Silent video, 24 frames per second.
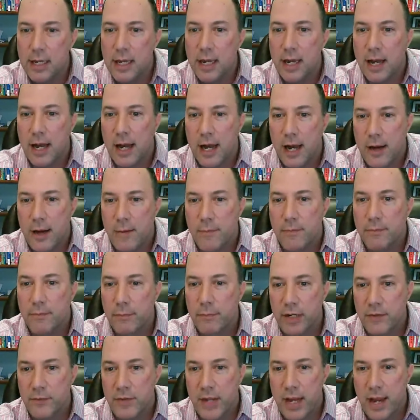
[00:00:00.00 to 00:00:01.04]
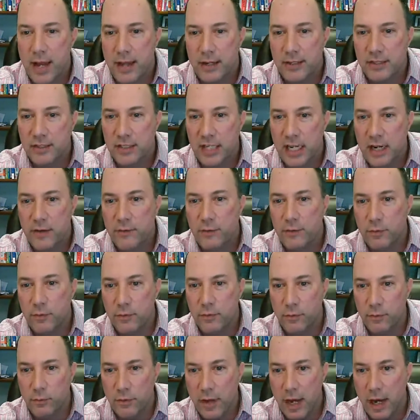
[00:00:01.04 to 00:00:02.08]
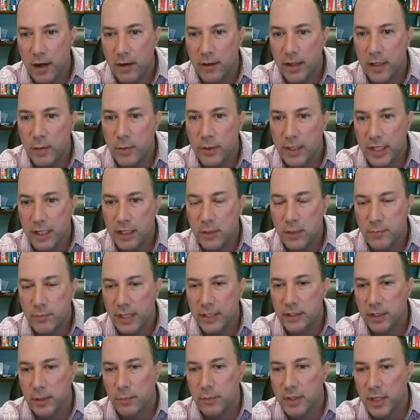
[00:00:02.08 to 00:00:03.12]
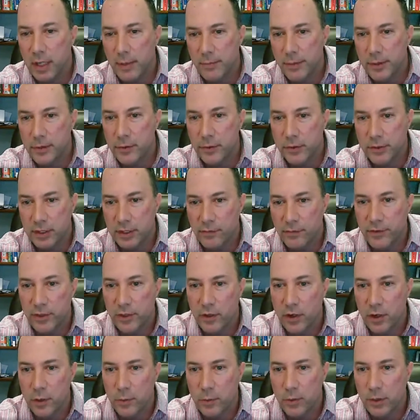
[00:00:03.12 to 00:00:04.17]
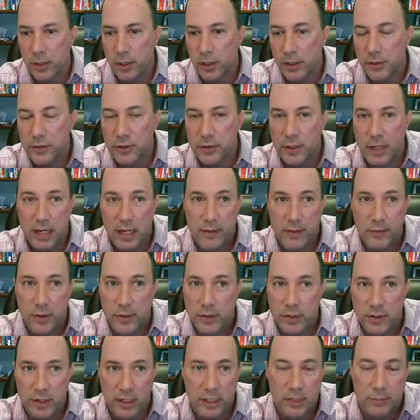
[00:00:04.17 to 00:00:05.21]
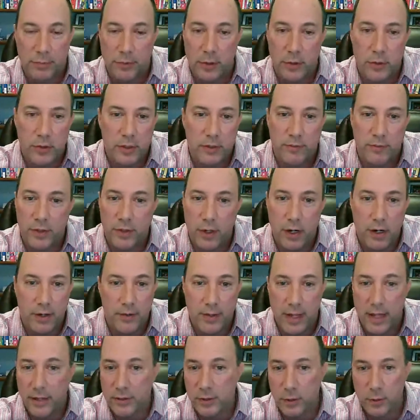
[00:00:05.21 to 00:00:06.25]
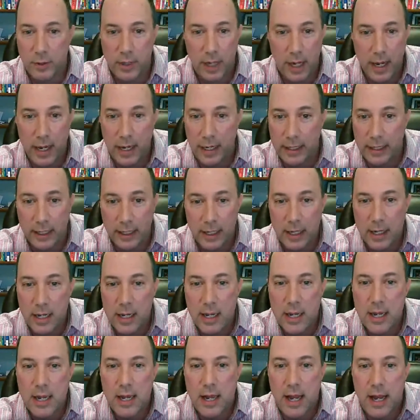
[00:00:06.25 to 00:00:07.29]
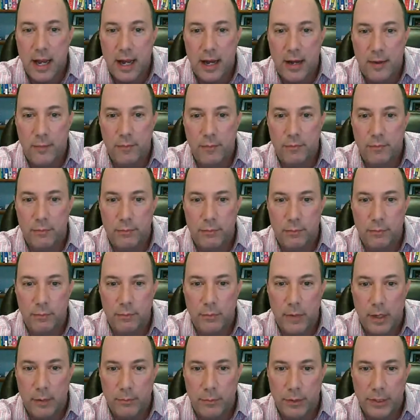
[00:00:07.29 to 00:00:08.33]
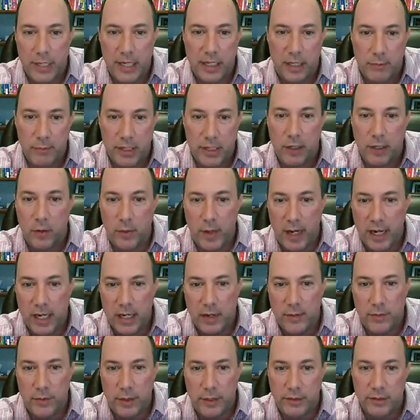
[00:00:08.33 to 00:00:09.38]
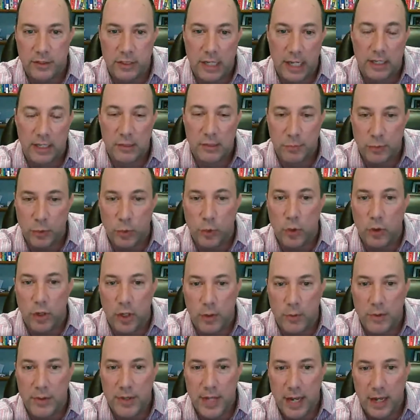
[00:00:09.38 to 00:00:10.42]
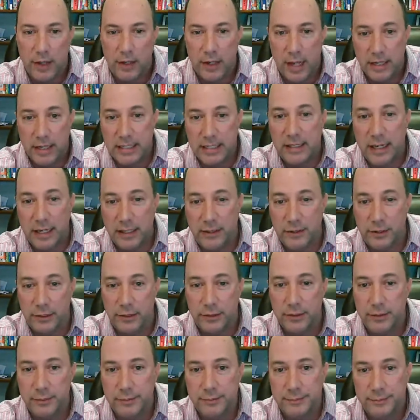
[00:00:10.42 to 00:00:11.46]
But if they had a safe area where they could mix up chemicals in a VR world, and if there's an explosion in VR, that's okay. But they can be creative and explore without any dangers.